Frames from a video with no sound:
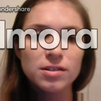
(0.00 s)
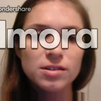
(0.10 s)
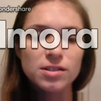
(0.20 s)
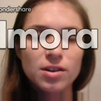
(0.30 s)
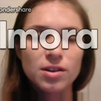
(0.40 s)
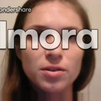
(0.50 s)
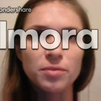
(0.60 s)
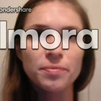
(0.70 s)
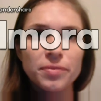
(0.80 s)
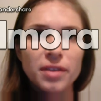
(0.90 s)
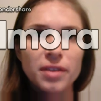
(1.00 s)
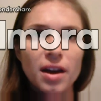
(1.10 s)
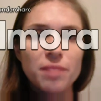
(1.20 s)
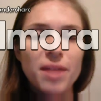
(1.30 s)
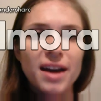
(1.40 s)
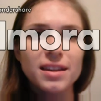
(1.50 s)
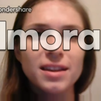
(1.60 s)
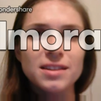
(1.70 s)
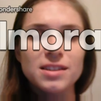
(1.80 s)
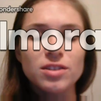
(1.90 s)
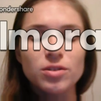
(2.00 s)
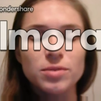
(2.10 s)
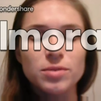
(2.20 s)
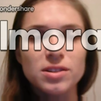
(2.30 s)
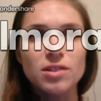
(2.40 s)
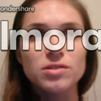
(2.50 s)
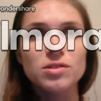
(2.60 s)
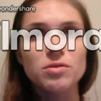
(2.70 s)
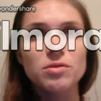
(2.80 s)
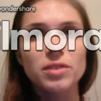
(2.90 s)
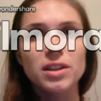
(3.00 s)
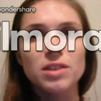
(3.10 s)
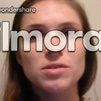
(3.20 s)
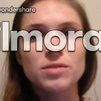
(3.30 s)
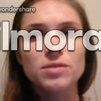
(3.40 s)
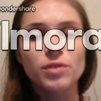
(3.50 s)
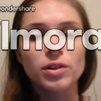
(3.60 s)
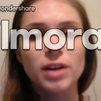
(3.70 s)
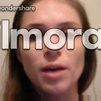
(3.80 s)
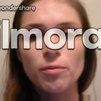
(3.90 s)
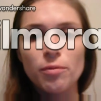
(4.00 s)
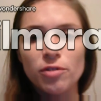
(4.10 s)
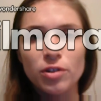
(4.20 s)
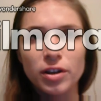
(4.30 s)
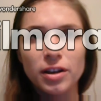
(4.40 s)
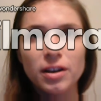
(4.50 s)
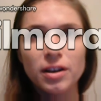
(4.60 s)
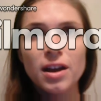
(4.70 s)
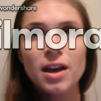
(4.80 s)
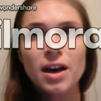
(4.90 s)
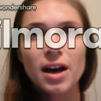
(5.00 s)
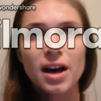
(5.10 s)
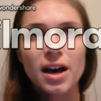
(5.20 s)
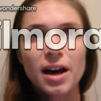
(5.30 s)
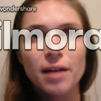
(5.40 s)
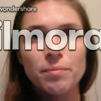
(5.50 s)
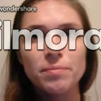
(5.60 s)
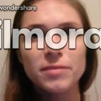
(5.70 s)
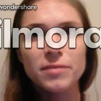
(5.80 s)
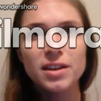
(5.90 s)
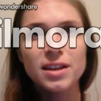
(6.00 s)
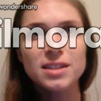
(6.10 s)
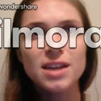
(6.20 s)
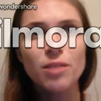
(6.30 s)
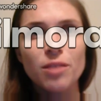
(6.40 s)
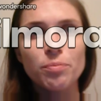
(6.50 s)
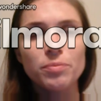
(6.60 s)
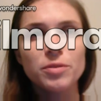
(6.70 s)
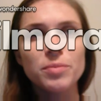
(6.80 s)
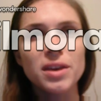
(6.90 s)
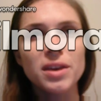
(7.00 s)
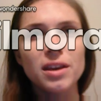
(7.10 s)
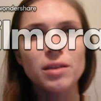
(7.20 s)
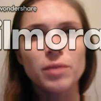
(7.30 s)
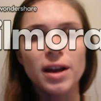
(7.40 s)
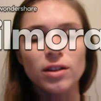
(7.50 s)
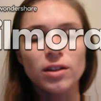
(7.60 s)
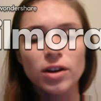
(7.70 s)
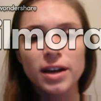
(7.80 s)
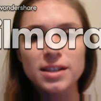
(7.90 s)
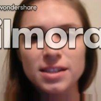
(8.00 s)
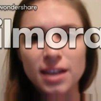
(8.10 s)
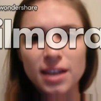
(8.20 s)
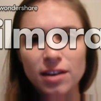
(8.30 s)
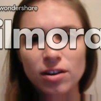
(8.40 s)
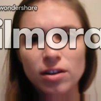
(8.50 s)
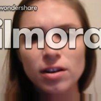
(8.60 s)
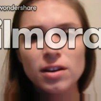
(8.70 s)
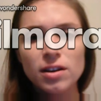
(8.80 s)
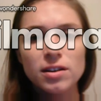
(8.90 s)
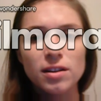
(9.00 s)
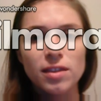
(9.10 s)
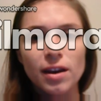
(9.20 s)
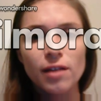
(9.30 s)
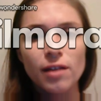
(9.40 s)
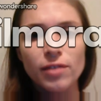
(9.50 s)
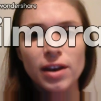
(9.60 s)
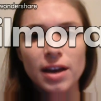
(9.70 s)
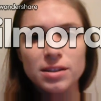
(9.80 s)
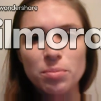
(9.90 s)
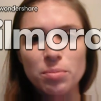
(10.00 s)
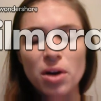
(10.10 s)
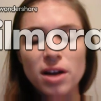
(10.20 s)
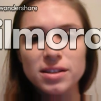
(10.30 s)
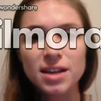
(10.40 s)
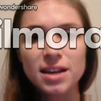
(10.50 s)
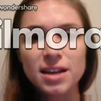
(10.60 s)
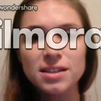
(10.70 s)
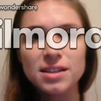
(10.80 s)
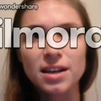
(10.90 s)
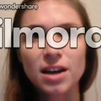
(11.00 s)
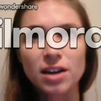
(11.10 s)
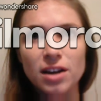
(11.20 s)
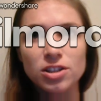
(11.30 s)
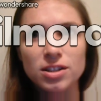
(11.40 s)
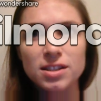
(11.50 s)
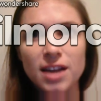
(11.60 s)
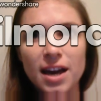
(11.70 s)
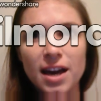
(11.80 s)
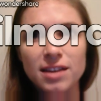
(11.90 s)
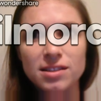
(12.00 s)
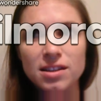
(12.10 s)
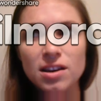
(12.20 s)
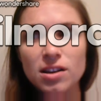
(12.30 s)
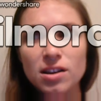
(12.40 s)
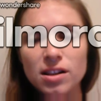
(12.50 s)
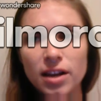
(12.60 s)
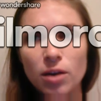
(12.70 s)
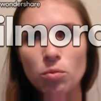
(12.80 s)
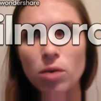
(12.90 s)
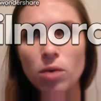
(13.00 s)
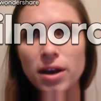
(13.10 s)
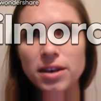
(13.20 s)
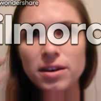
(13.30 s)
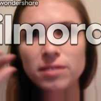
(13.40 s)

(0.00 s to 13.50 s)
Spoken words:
So unpacking the standard was also really useful and helpful, and it's helped me when I look at a standard to think of it as a process and not just as like a one